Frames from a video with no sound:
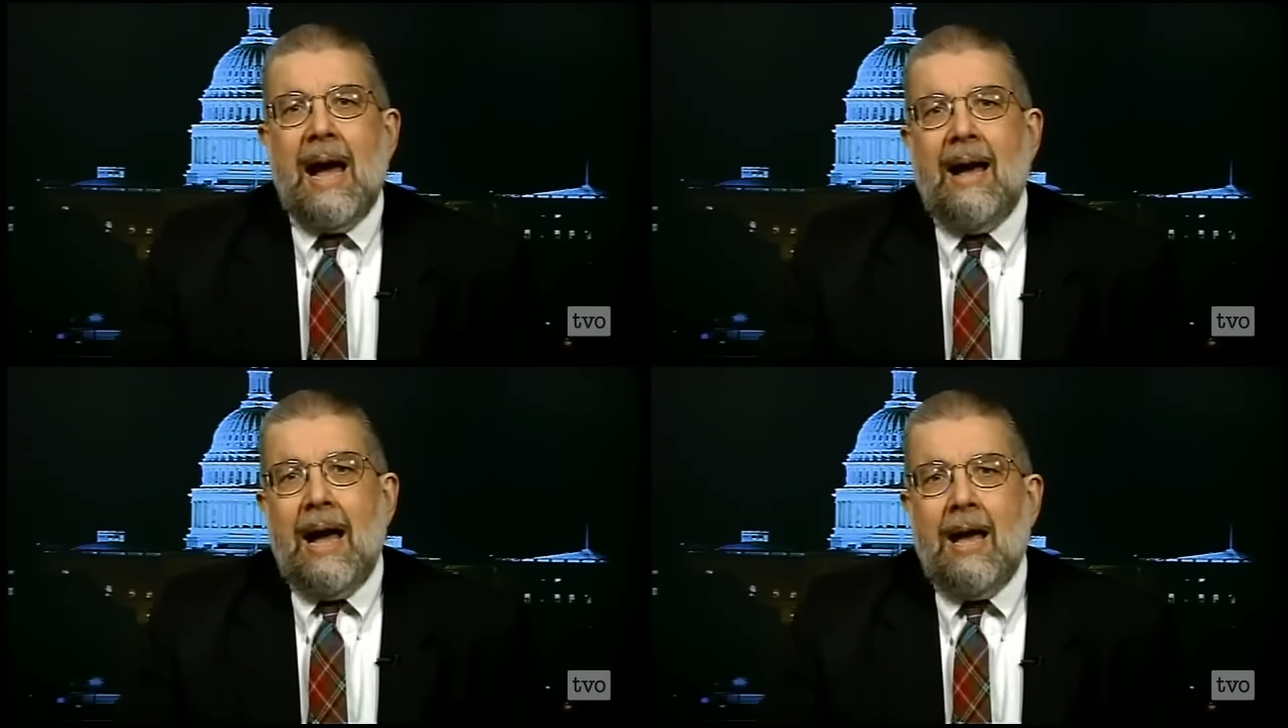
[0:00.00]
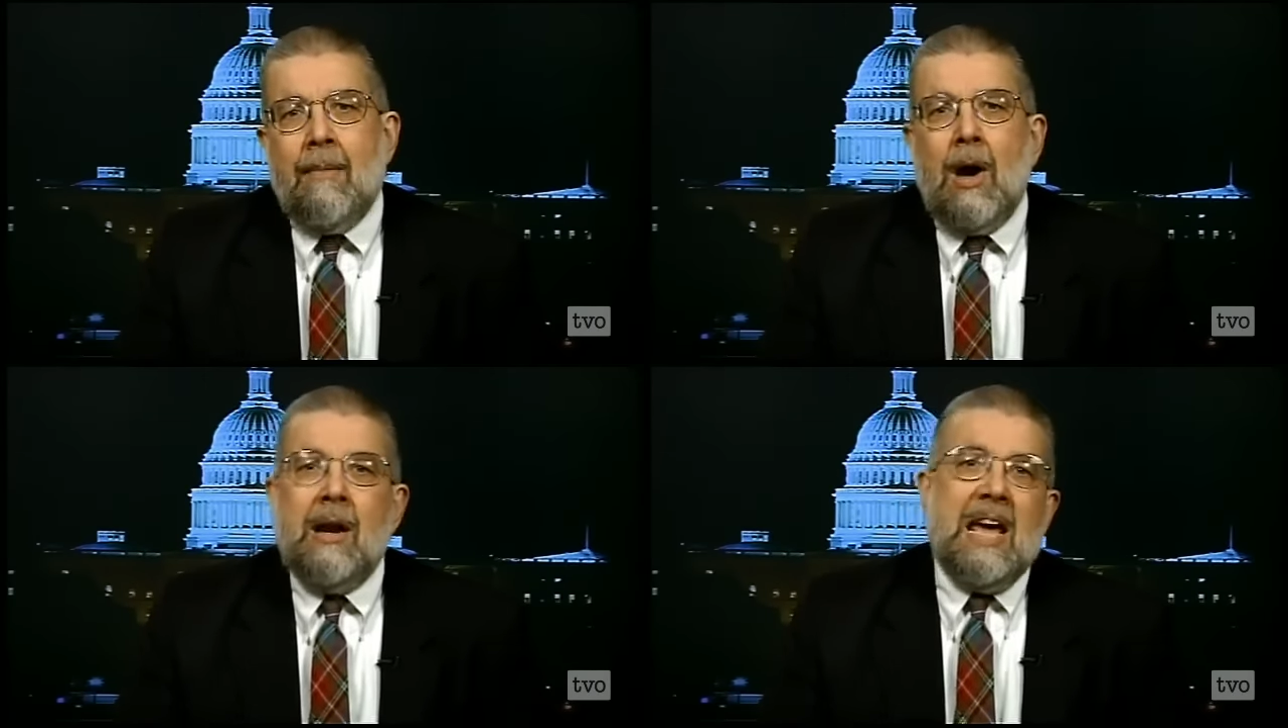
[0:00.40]
I
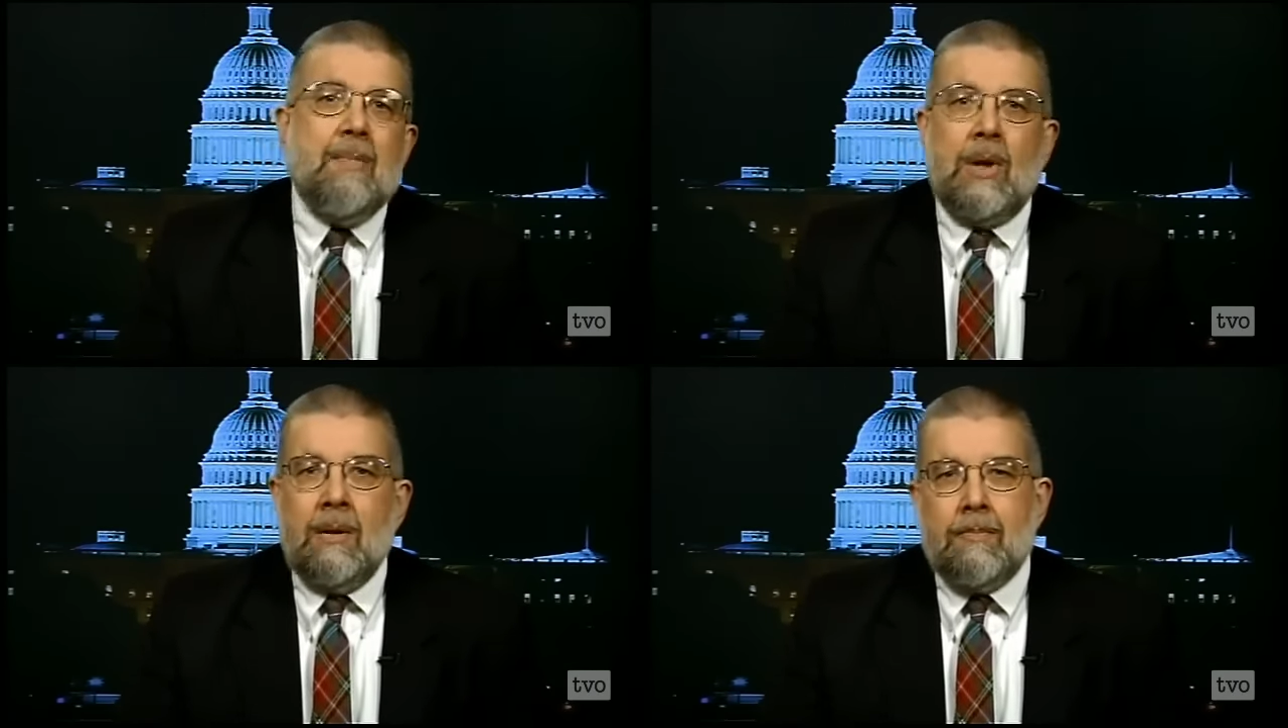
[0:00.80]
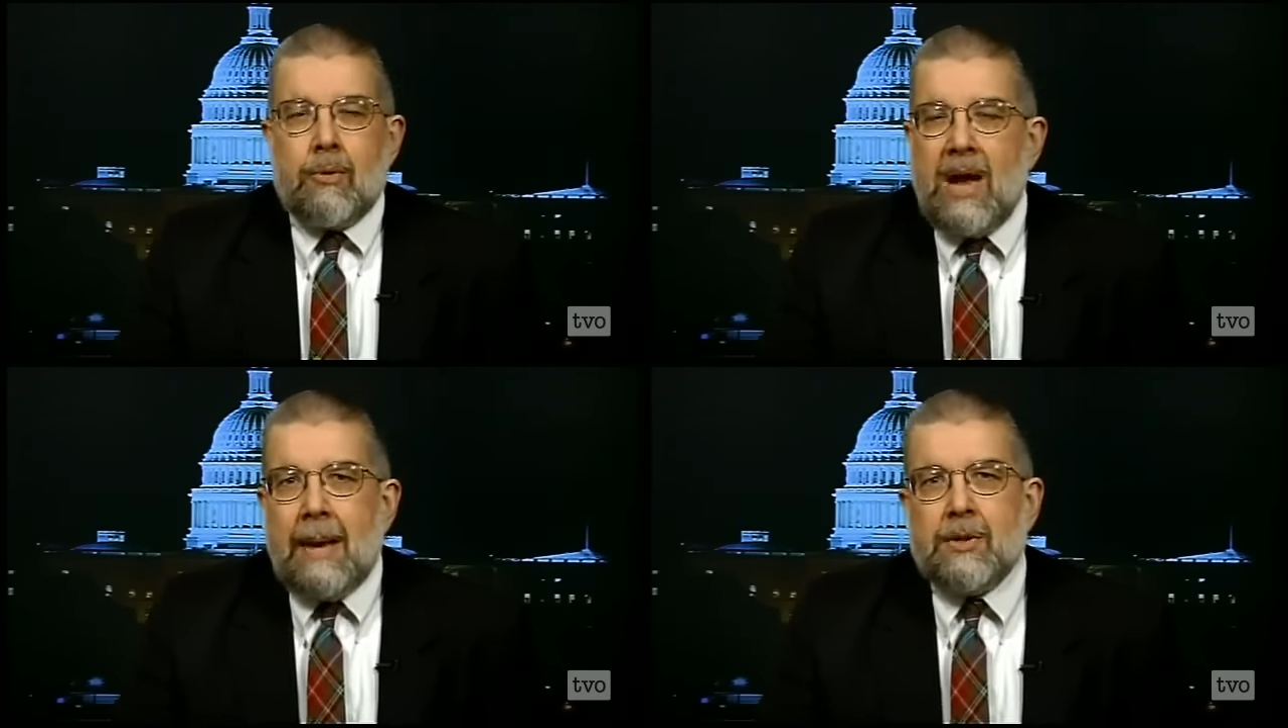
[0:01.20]
am unable,
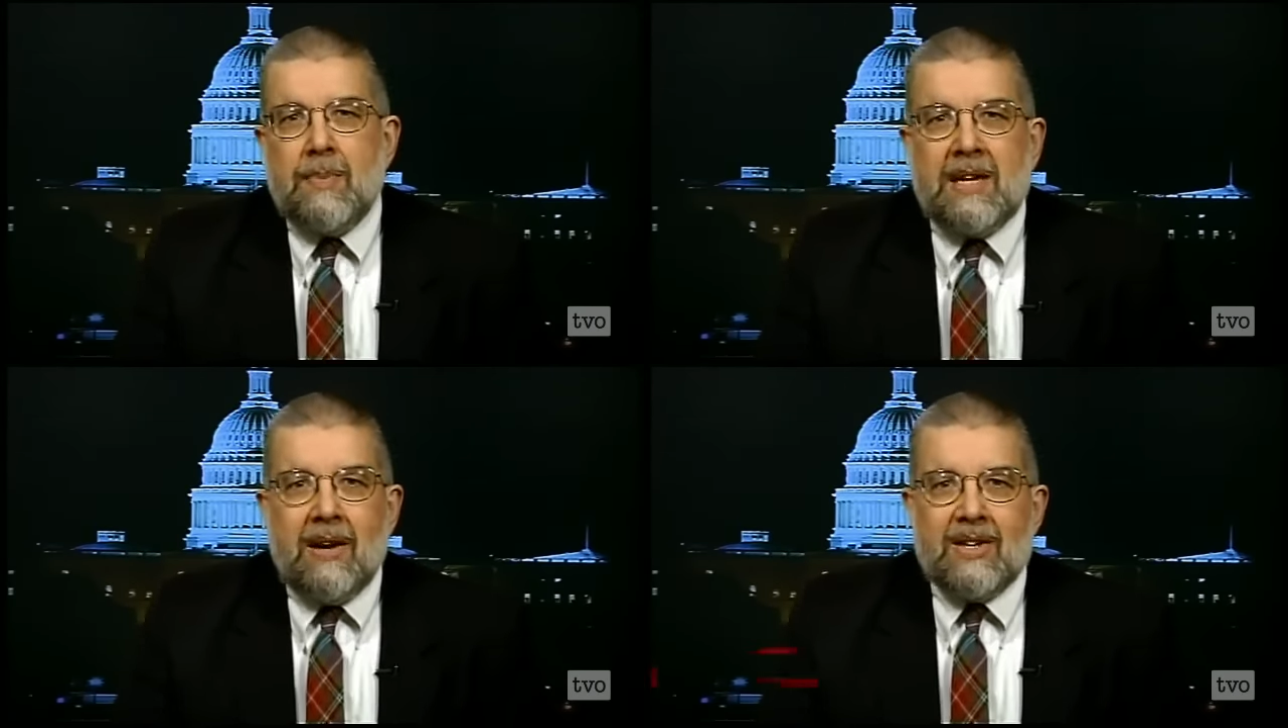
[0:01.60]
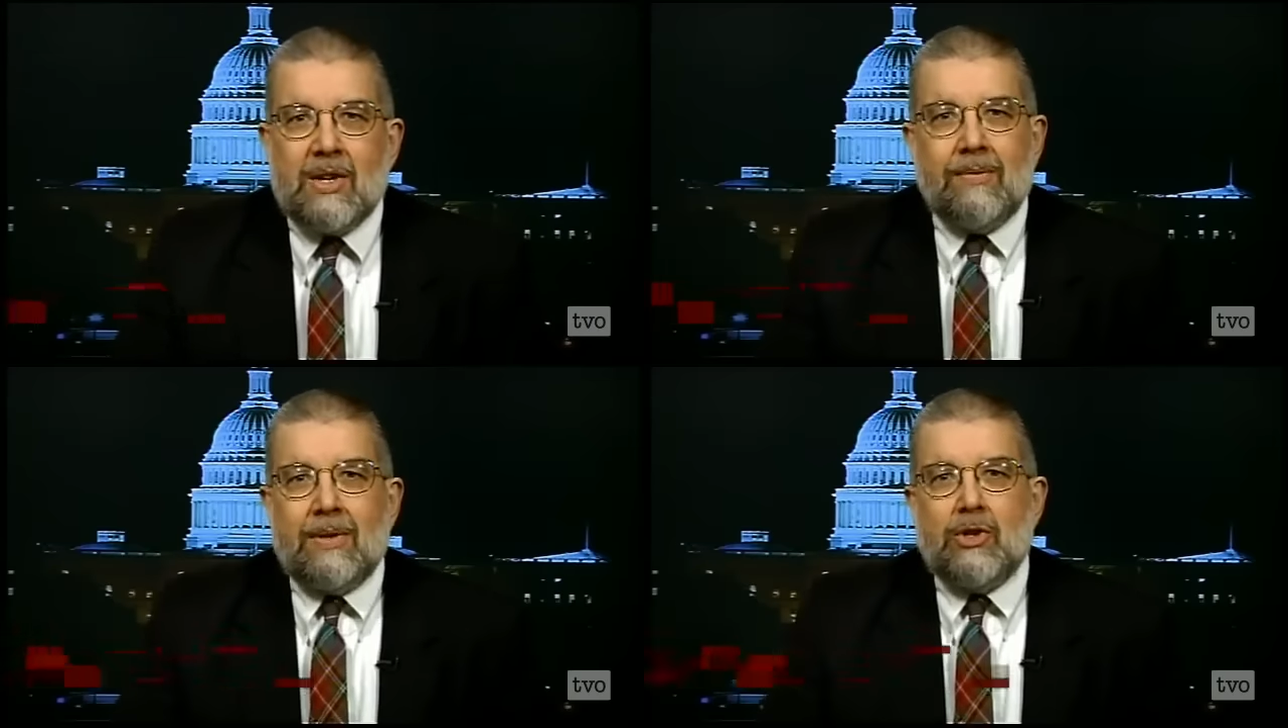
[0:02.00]
perhaps because
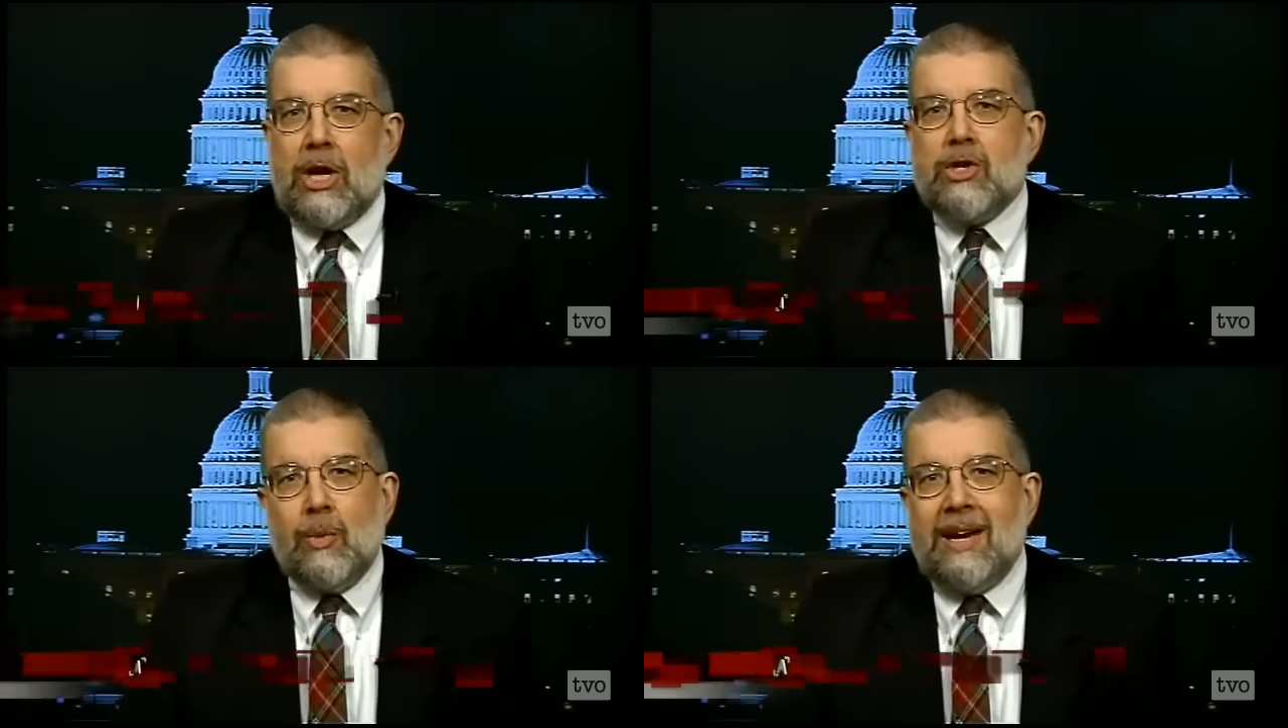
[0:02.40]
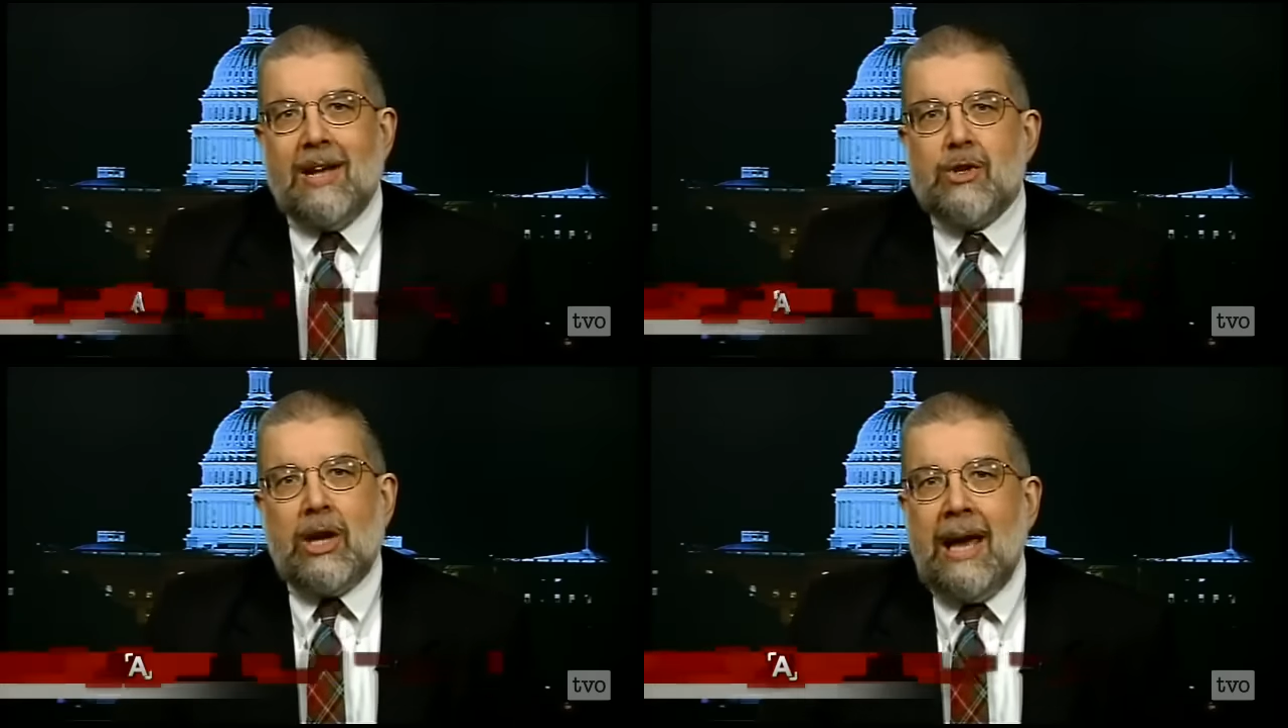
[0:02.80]
of a Jesuit
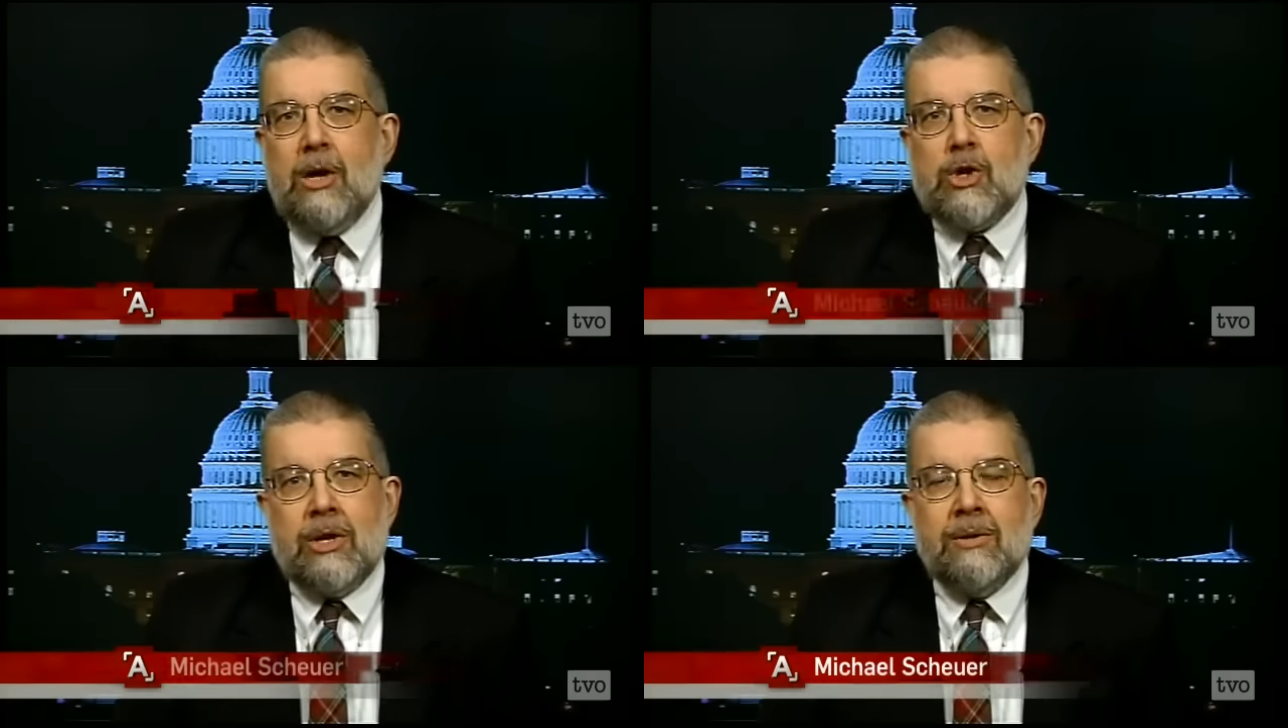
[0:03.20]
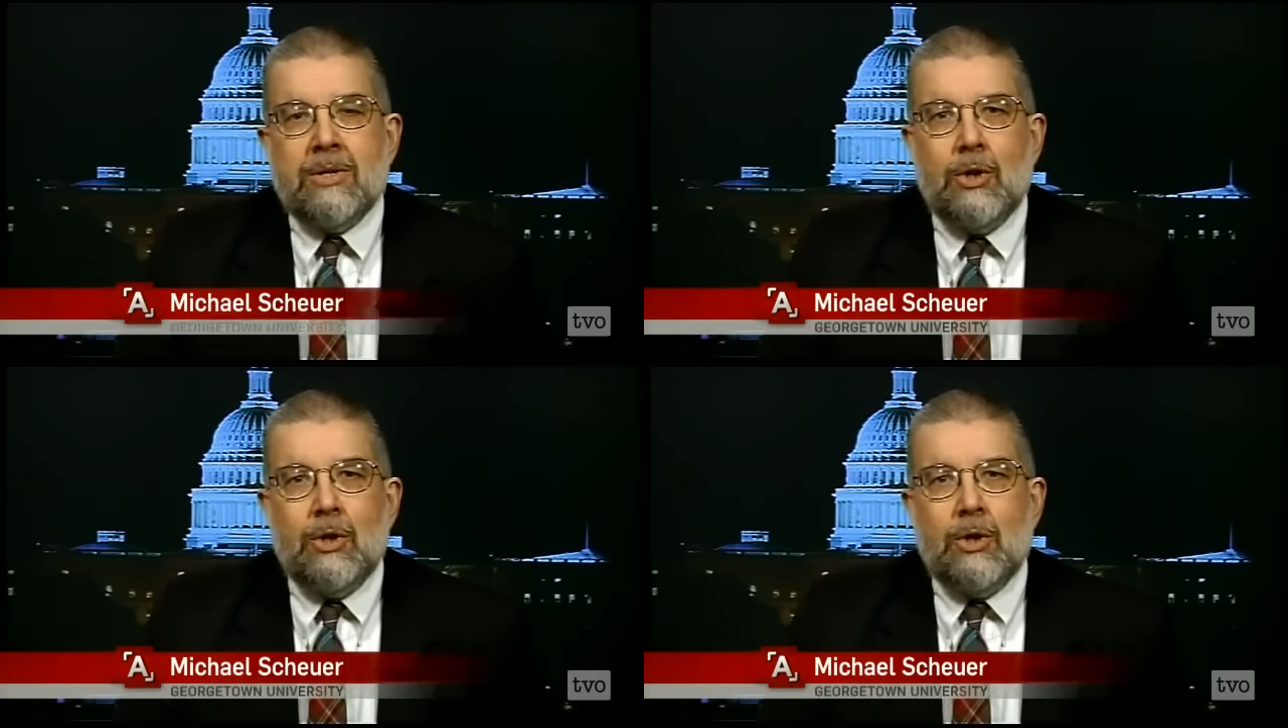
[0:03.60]
education,